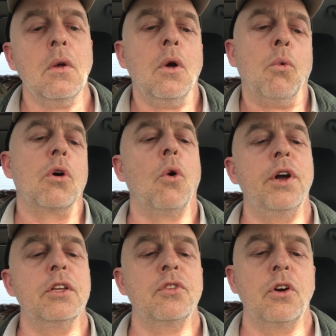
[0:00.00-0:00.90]
We're going
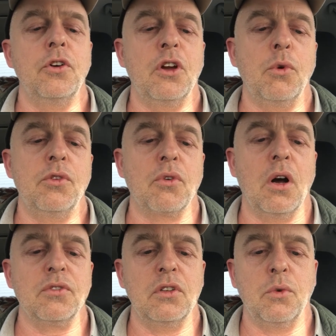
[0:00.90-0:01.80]
to turn your
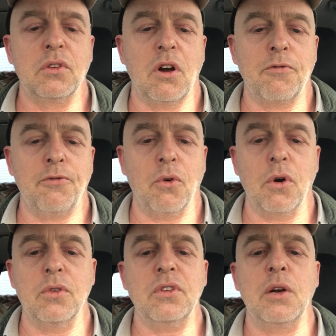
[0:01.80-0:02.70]
withdrawals into a dark
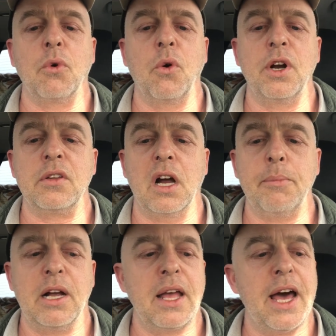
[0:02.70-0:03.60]
forest, and we're going to talk
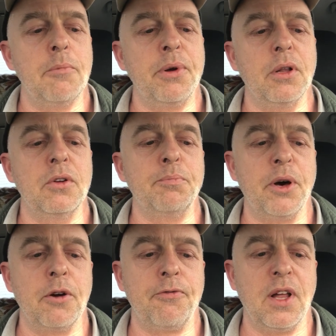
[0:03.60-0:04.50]
about caterpillars,
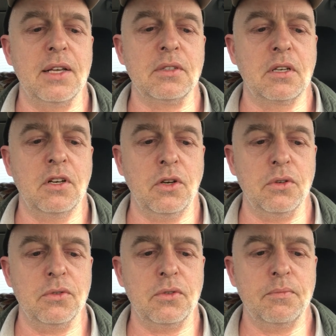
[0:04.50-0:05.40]
butterflies, and
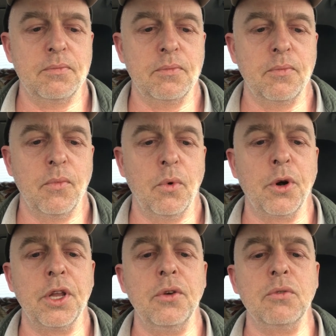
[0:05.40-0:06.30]
cocoons. We're
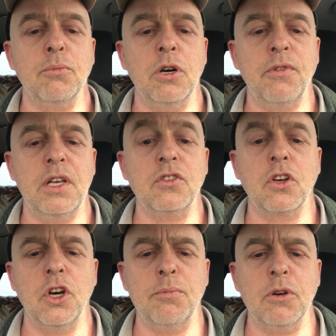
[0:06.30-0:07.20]
going to use movies,
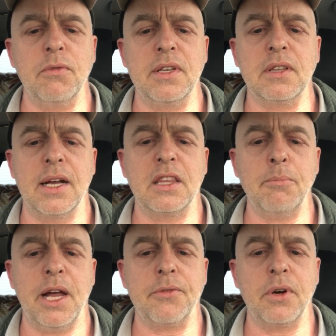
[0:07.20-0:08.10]
good movies like The
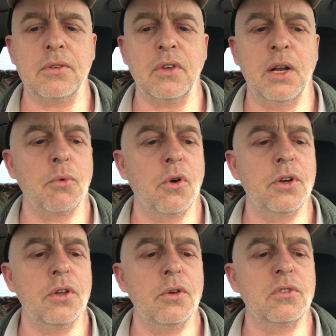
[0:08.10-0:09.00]
Matrix, and we're going
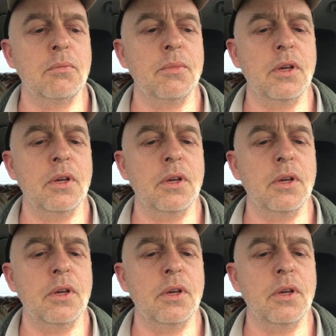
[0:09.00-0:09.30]
to use some